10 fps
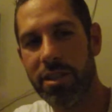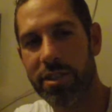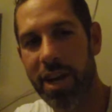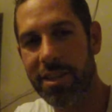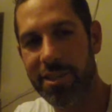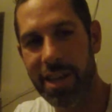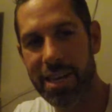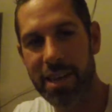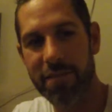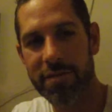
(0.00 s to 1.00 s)
cites and
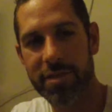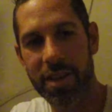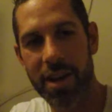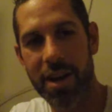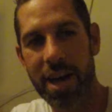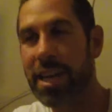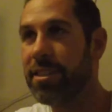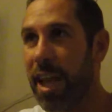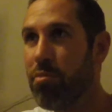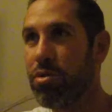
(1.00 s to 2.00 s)
gives
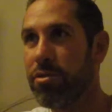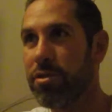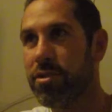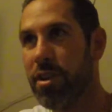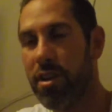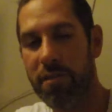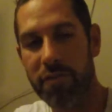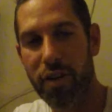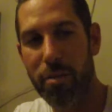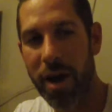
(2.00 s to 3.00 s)
examples
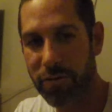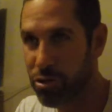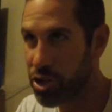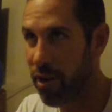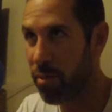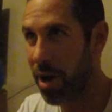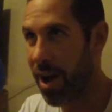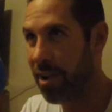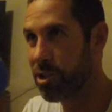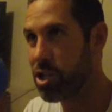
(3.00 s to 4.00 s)
from evolutionary
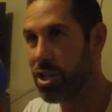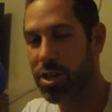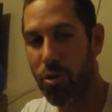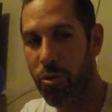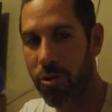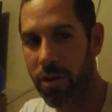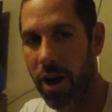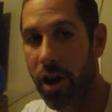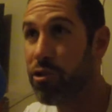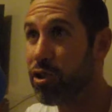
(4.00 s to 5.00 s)
biology or
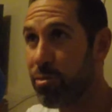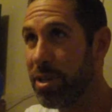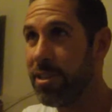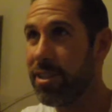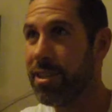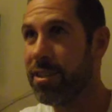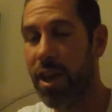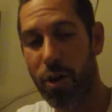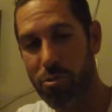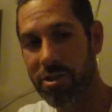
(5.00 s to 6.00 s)
other species
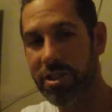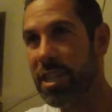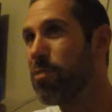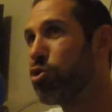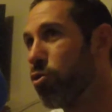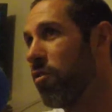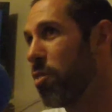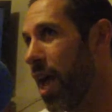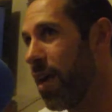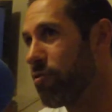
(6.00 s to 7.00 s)
where the same sort of
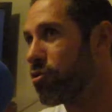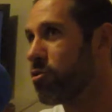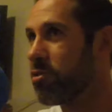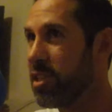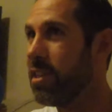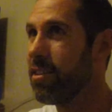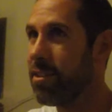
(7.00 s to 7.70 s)
behaviors are seen.